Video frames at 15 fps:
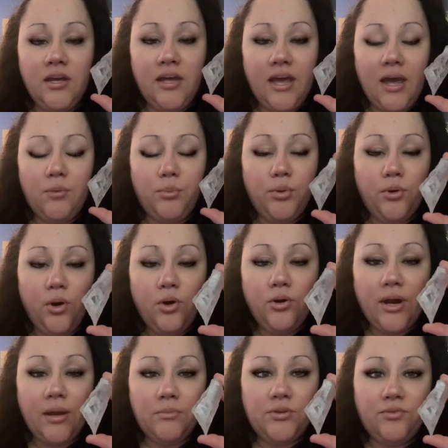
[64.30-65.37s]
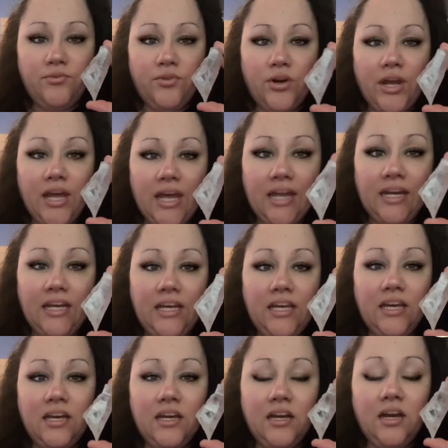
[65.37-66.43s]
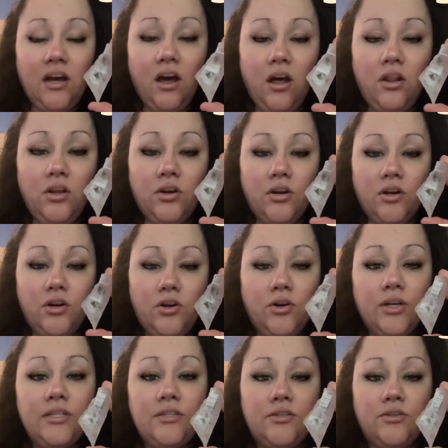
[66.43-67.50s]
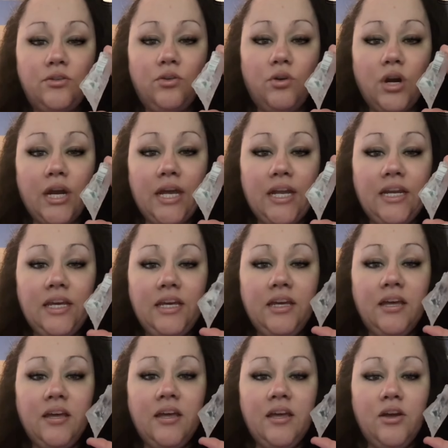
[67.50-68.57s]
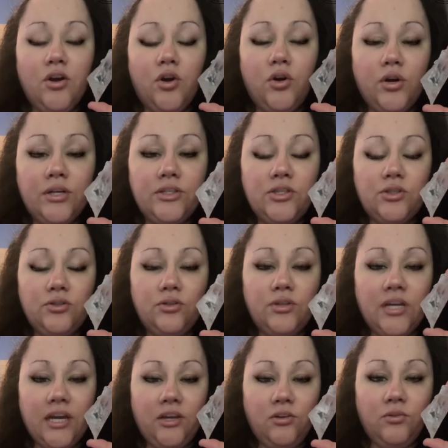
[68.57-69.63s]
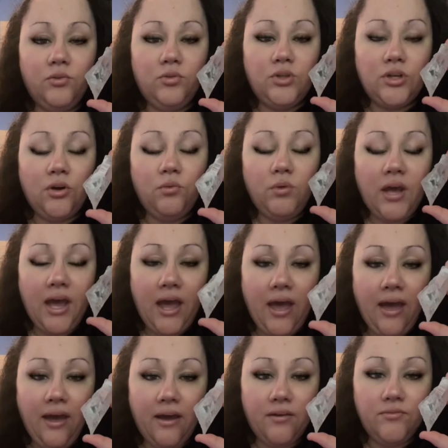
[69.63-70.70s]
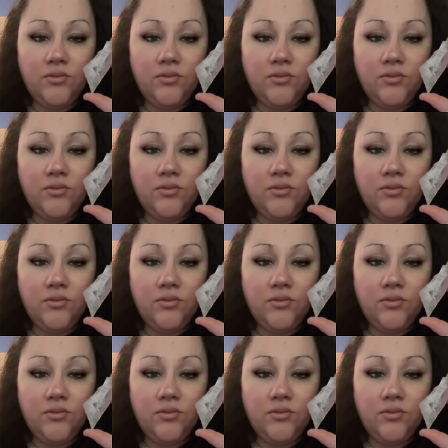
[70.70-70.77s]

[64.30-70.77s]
and programmed for any color crystal or any crystal that you don't have.